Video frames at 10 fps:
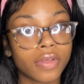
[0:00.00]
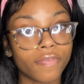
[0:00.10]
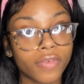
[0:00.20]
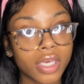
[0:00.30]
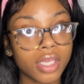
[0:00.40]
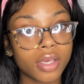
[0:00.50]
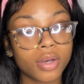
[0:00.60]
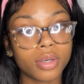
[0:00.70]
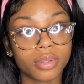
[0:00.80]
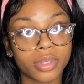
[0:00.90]
video
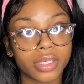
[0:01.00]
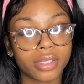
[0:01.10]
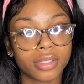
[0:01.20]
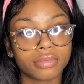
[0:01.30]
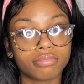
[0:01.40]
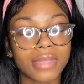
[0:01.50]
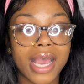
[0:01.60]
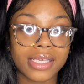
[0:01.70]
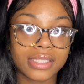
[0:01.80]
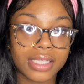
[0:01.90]
on
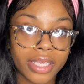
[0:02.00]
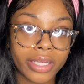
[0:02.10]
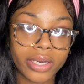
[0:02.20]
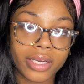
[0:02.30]
ISee hair